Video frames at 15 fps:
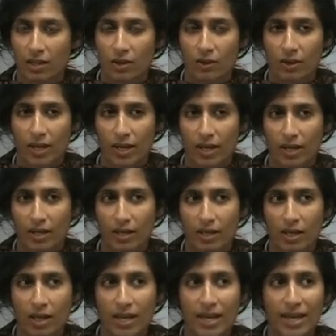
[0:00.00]
Okay?
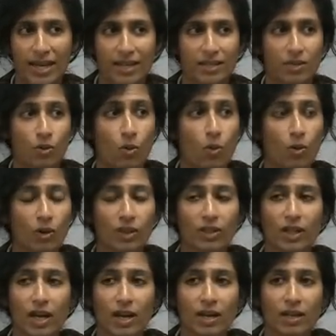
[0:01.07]
It's
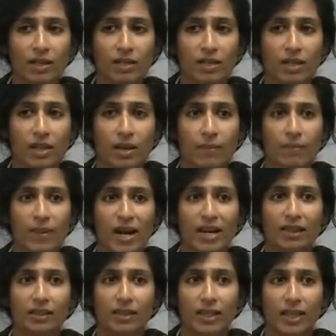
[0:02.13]
organized
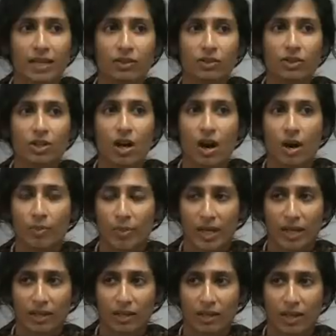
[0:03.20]
by legal
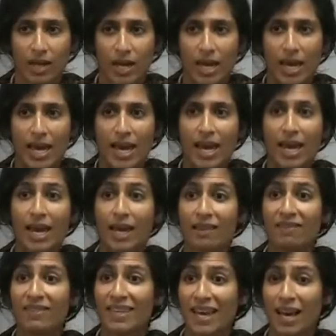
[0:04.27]
topic.
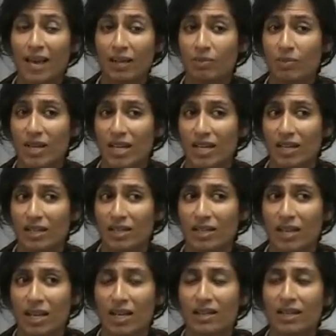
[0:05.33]
And that means
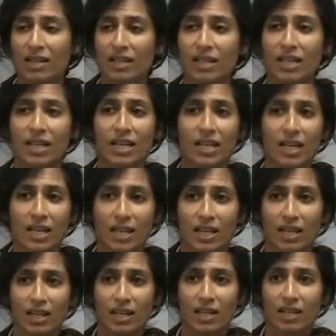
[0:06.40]
that
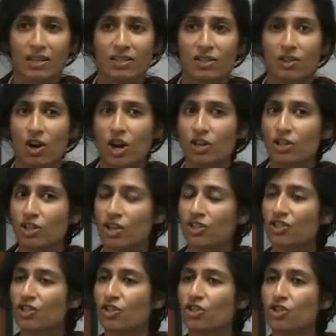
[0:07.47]
he is not
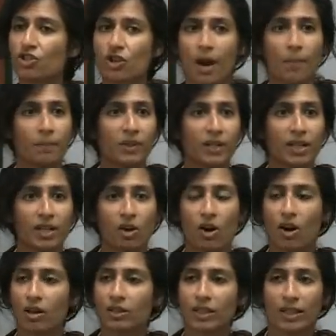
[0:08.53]
just jumbling
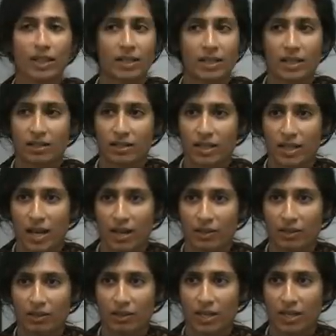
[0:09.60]
all the hadith
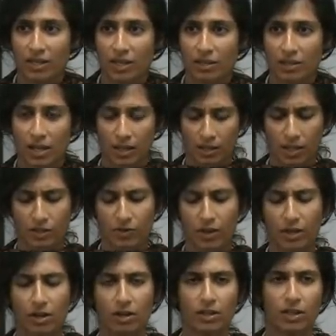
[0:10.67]
together. He's not saying, let's
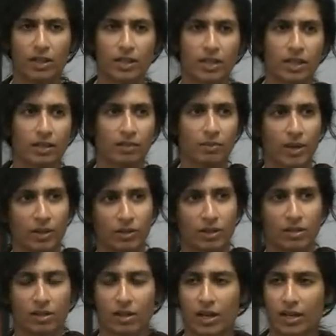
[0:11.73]
find all the hadith about
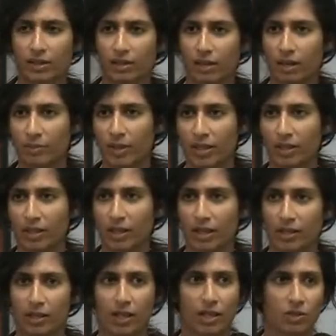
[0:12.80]
this Khayt al Abiyad and
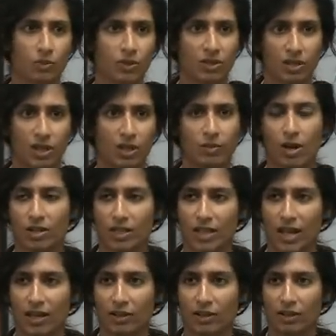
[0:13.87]
Khayt al Aswad and we'll stick them all
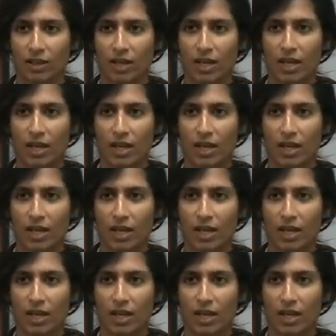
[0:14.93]
together.